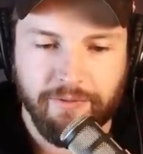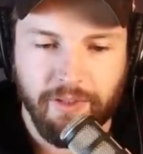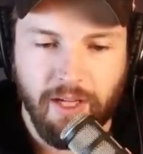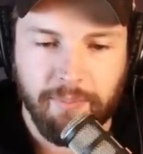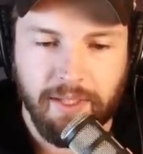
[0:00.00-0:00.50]

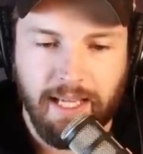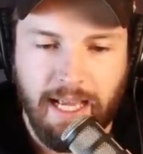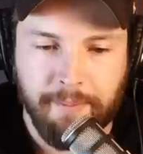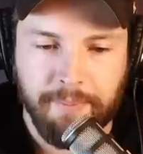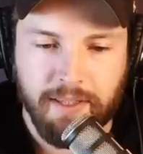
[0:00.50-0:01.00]
for Not Being
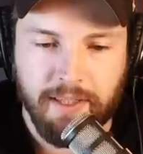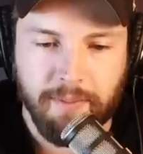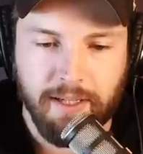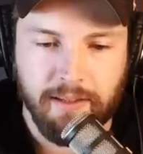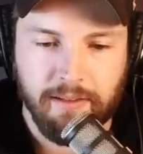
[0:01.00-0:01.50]
Happy
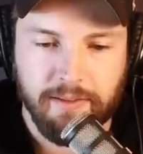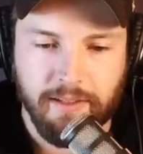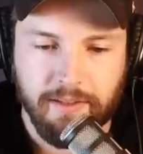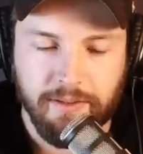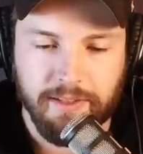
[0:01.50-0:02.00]
That My Little
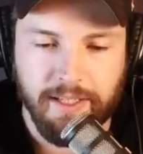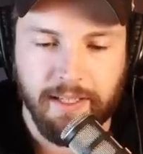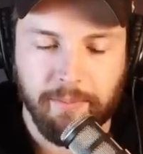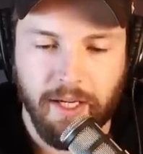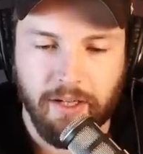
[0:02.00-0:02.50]
Sister Is
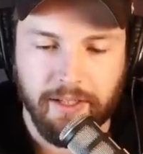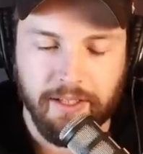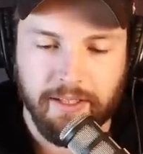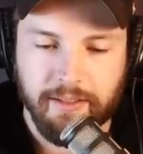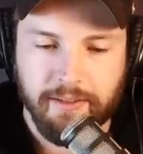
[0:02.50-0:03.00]
Getting
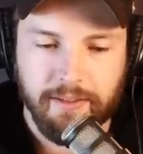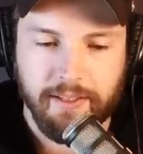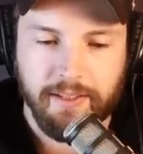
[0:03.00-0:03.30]
Married?